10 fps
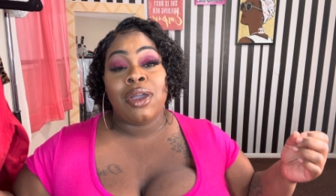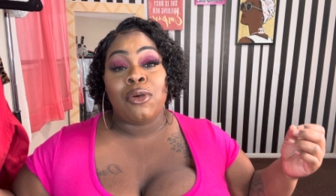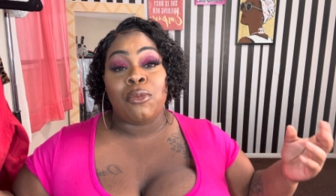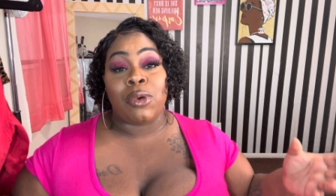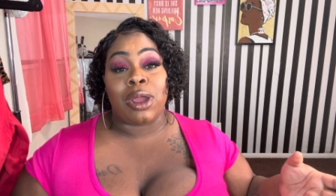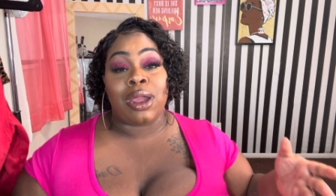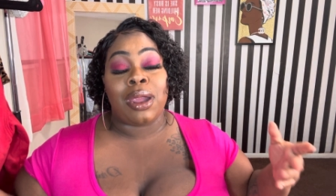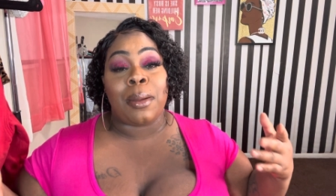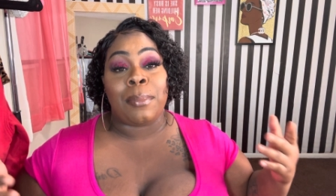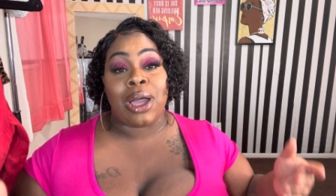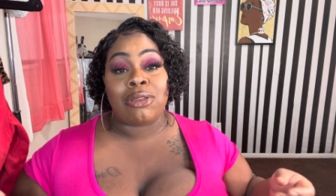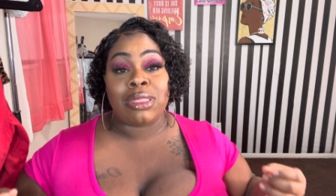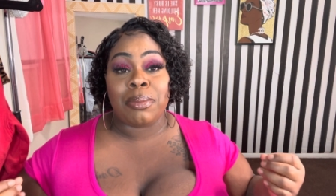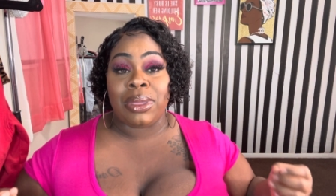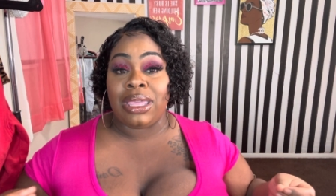we're
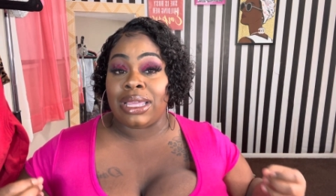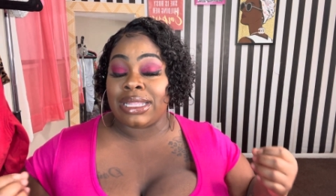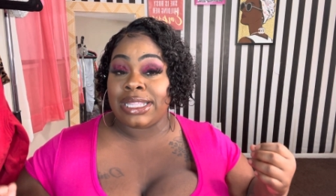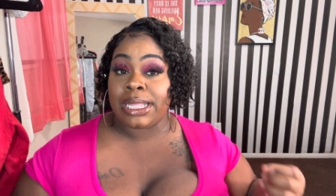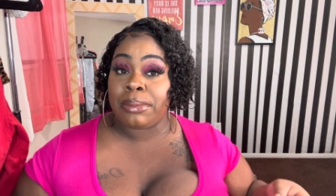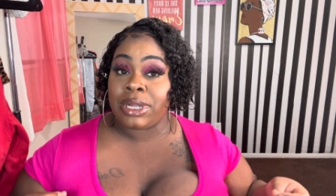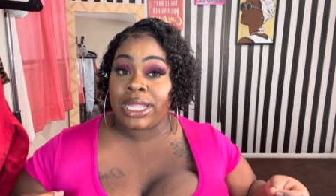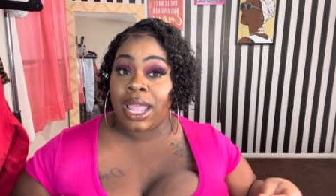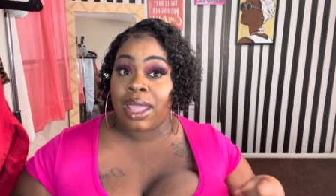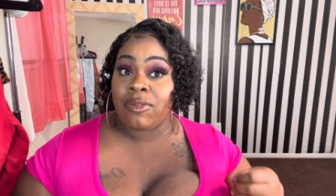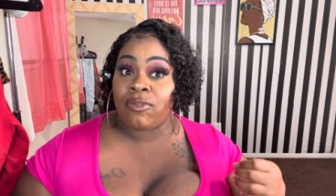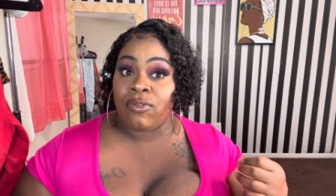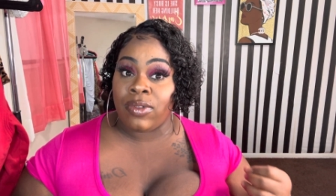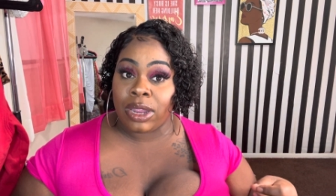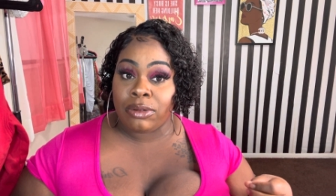about to be in summertime
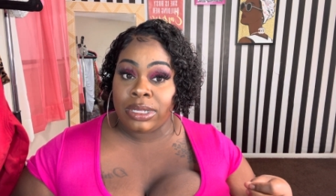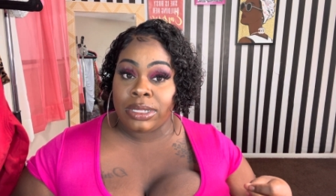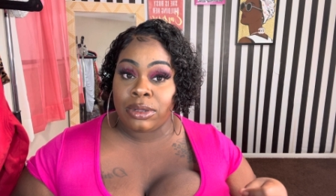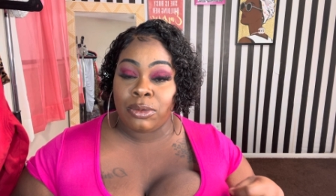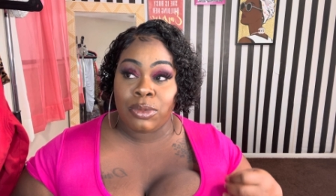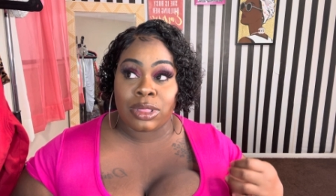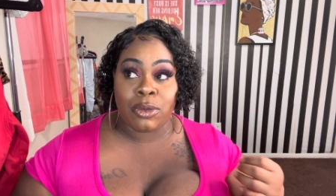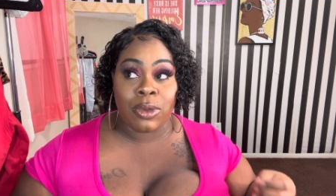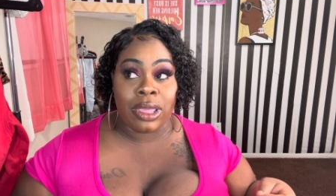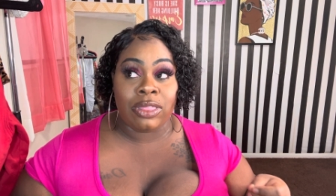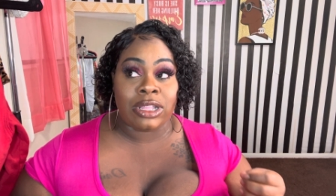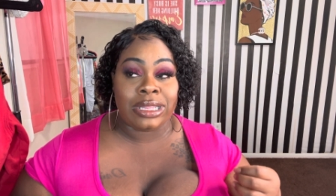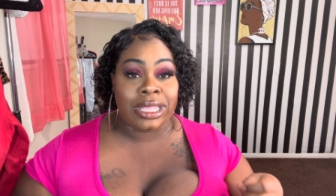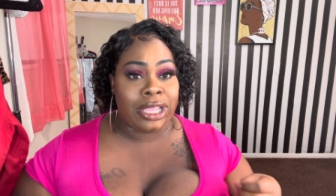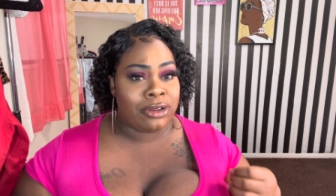very soon with the way
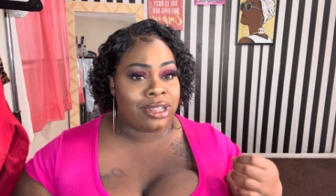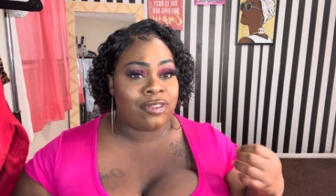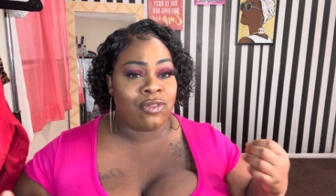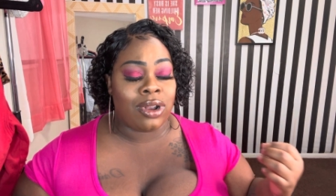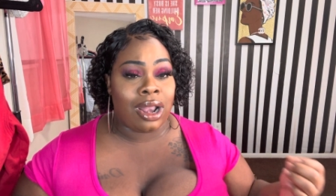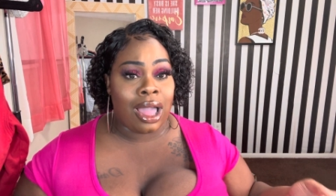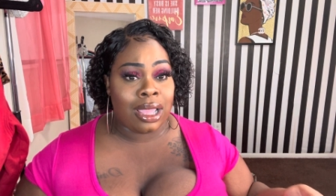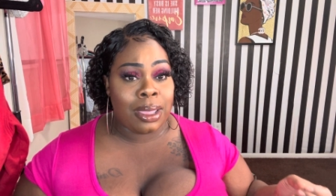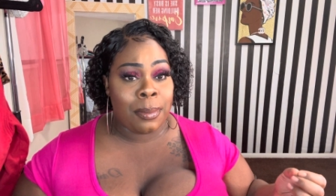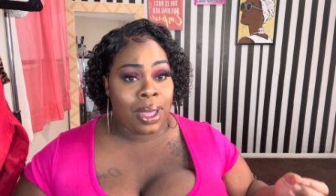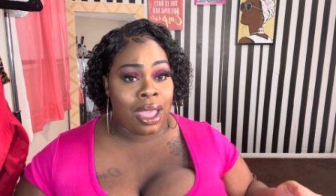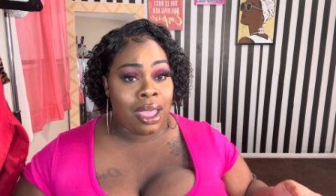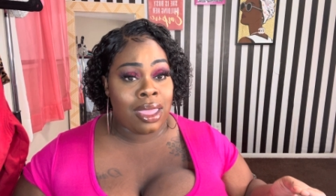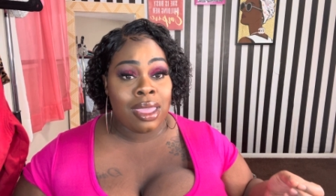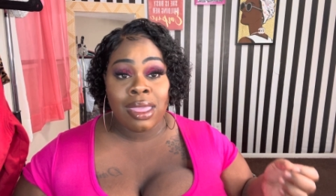this year is flying
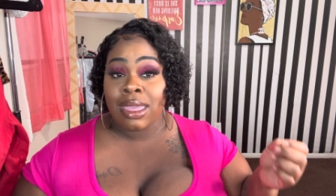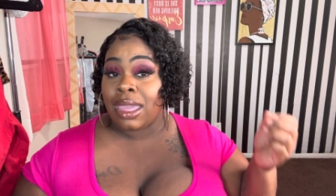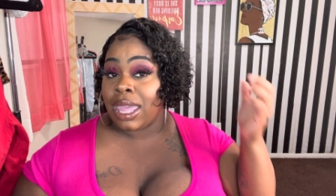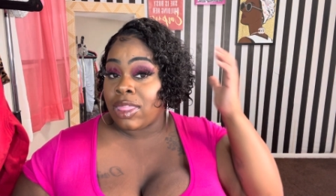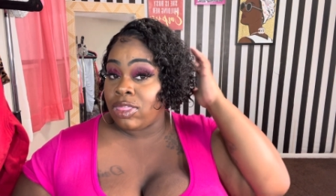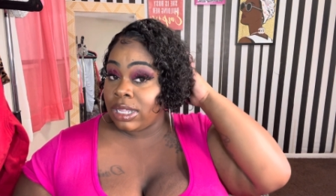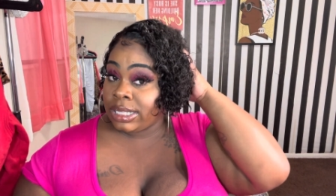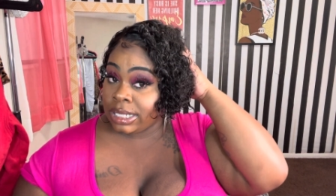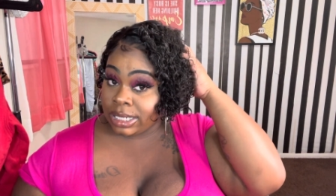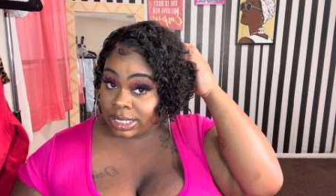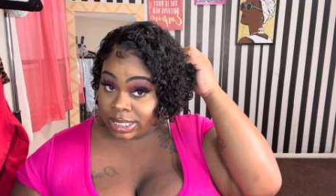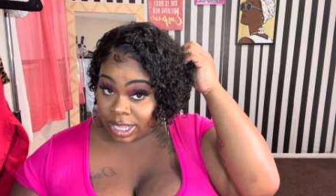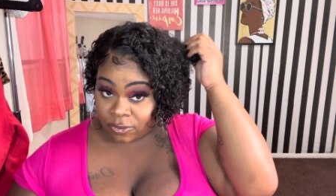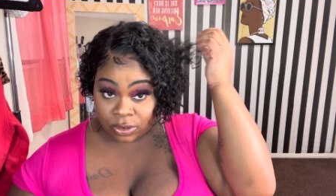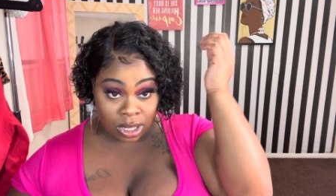by. And this is
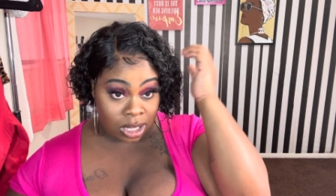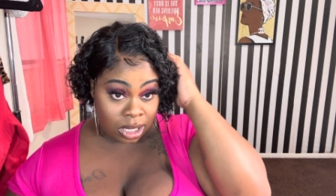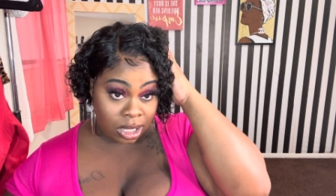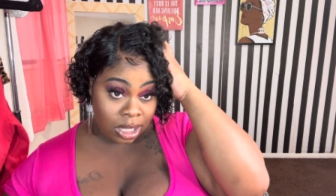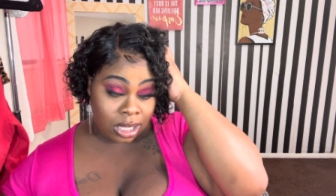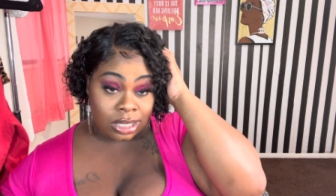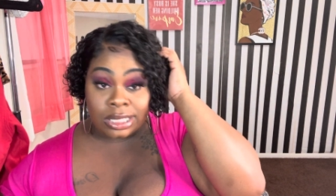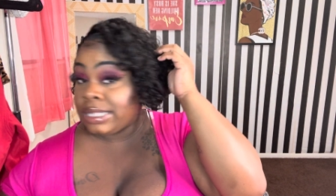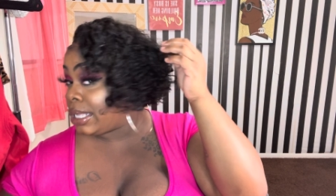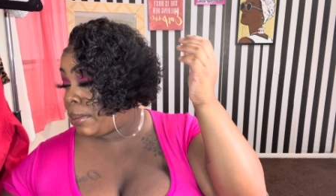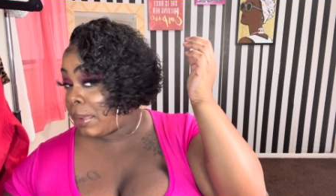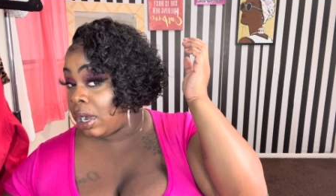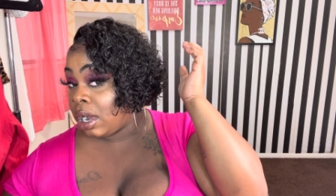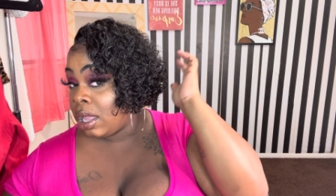definitely a summer